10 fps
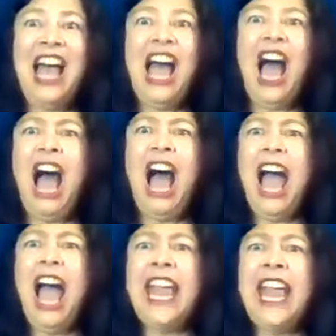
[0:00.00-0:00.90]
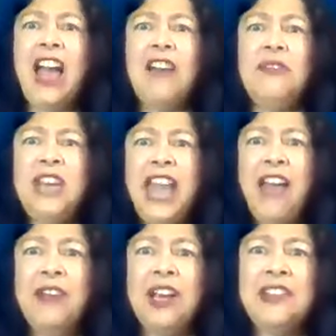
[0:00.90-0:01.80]
I have
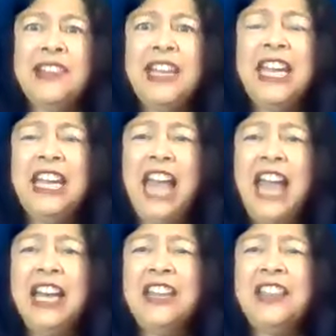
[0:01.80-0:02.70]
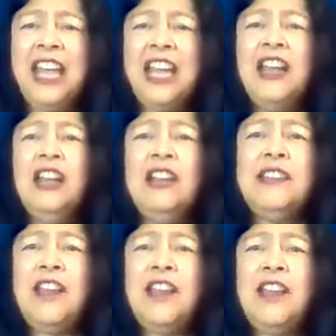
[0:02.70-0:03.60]
never seen anything
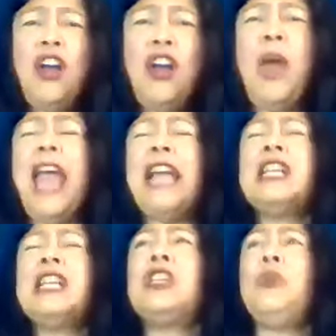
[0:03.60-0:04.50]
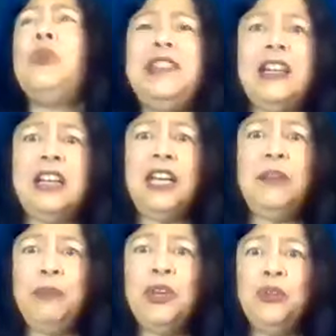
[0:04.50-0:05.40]
so exquisitely
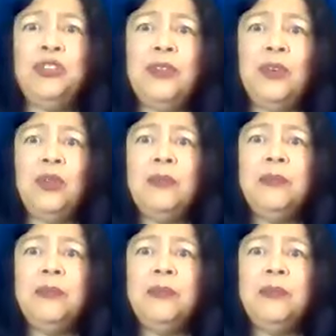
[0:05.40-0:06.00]
beautiful.